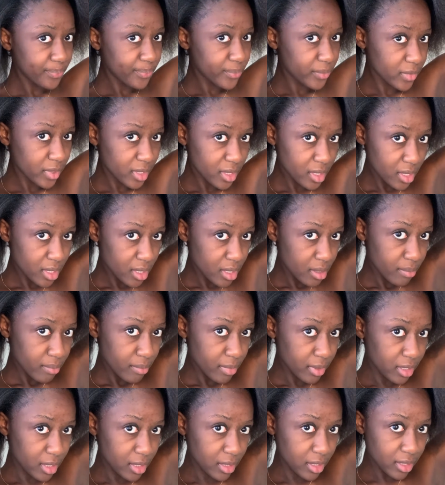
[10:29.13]

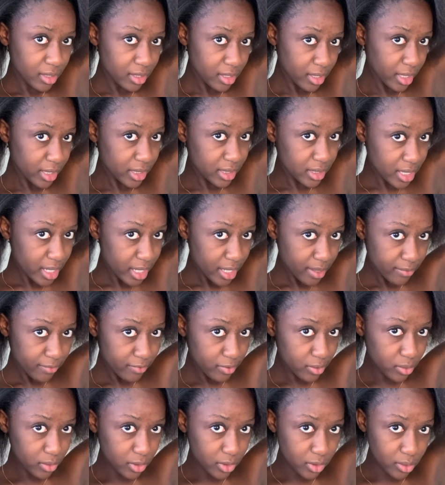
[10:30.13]
But then the thing is, I
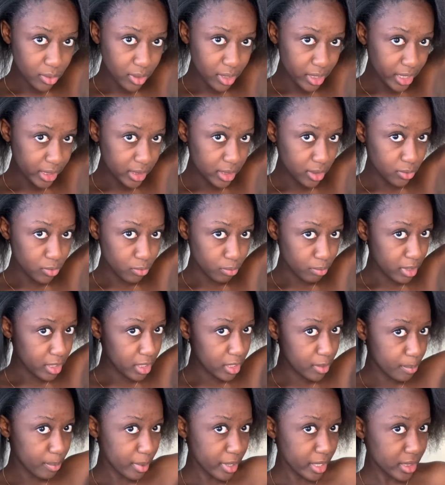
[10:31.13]
feel so lazy to
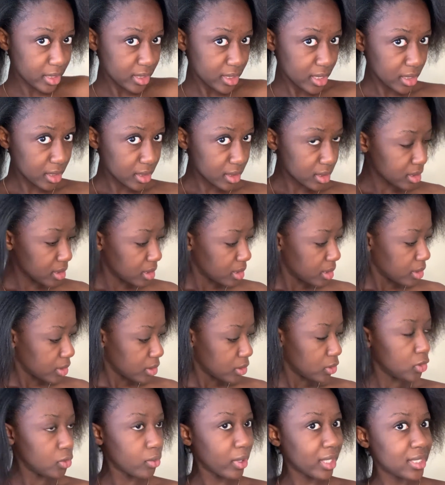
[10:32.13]
make parts and
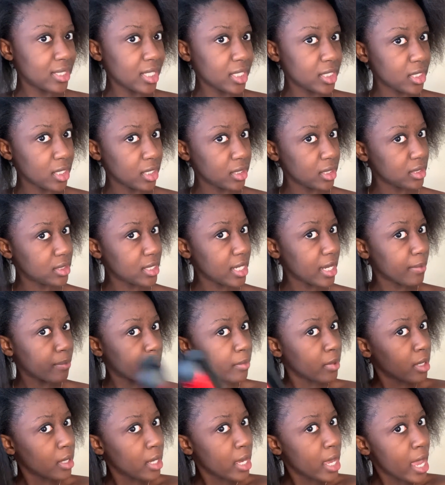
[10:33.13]
do a section at a
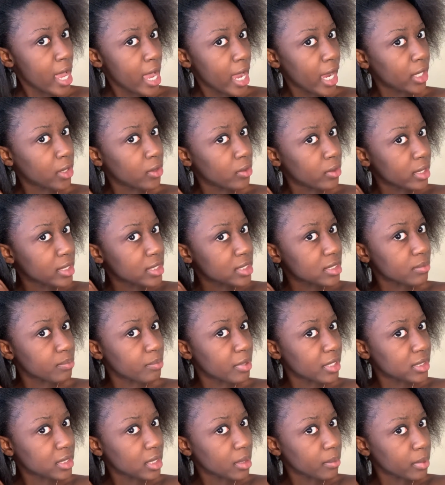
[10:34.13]
time. I know it's
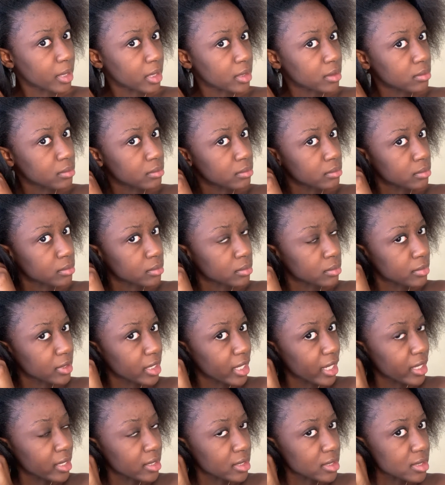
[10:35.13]
better, but
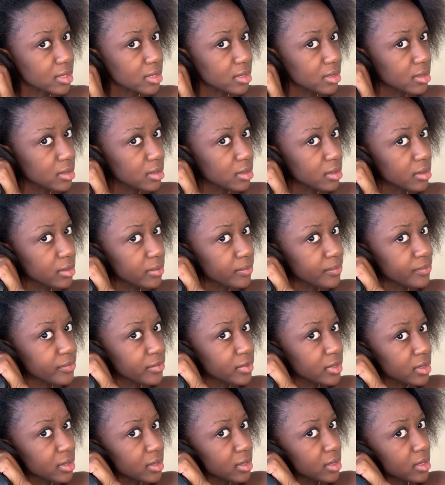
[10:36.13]
guys,
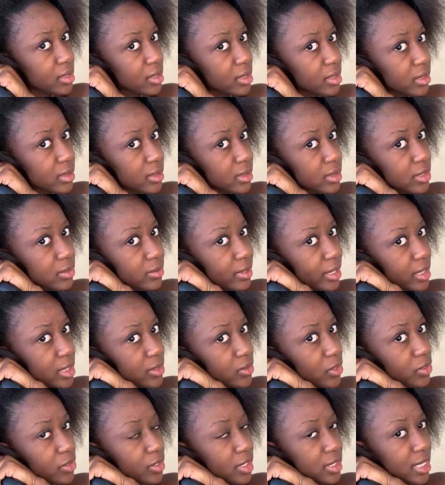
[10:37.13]
this is why I just
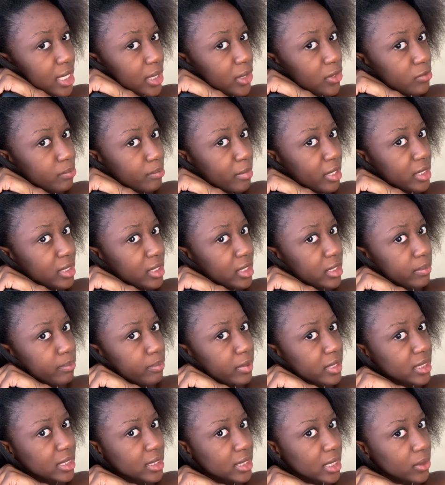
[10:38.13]
got the salon. But please,
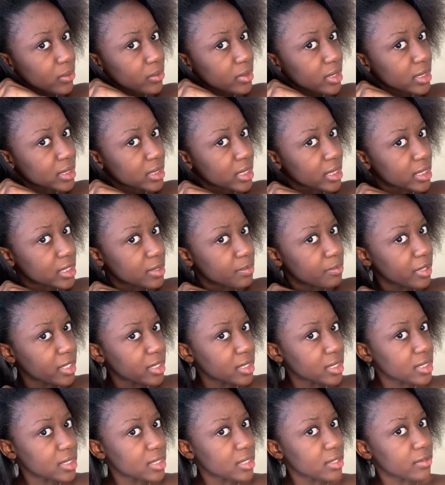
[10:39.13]
the salon is
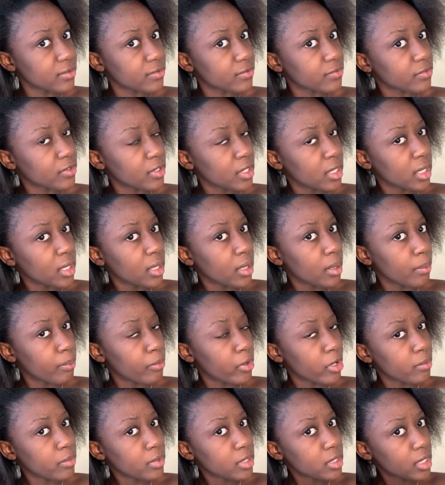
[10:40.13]
expensive.
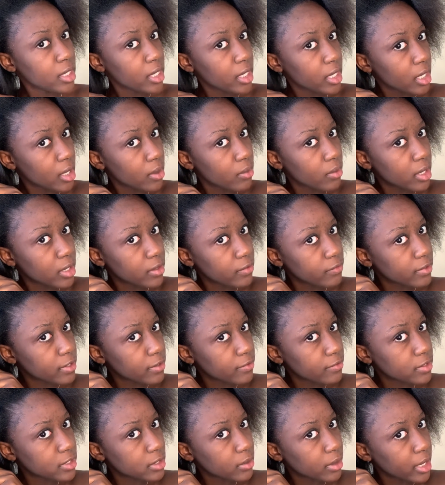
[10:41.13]
Perming hair
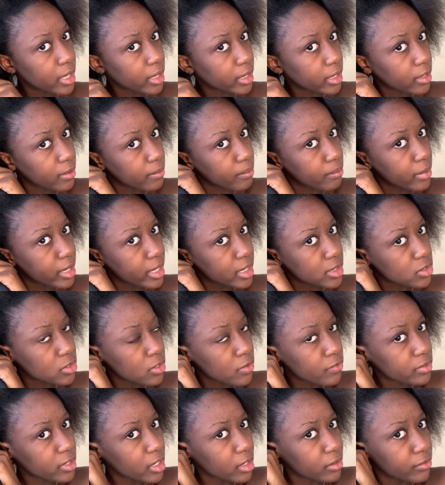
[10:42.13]
150 when I can buy
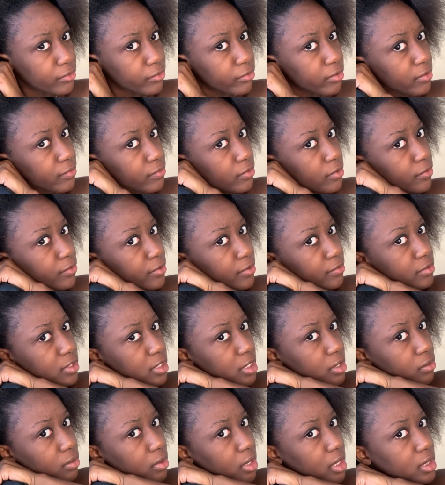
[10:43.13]
soft and ripple 50
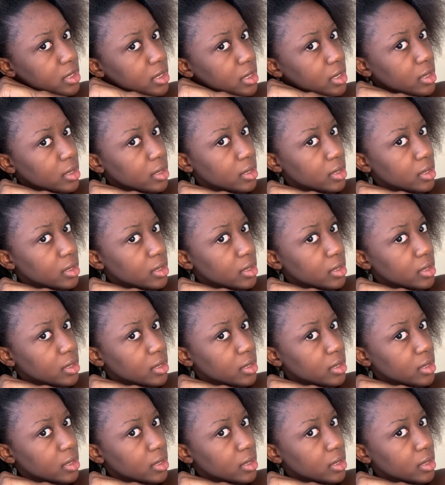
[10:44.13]
kwacha.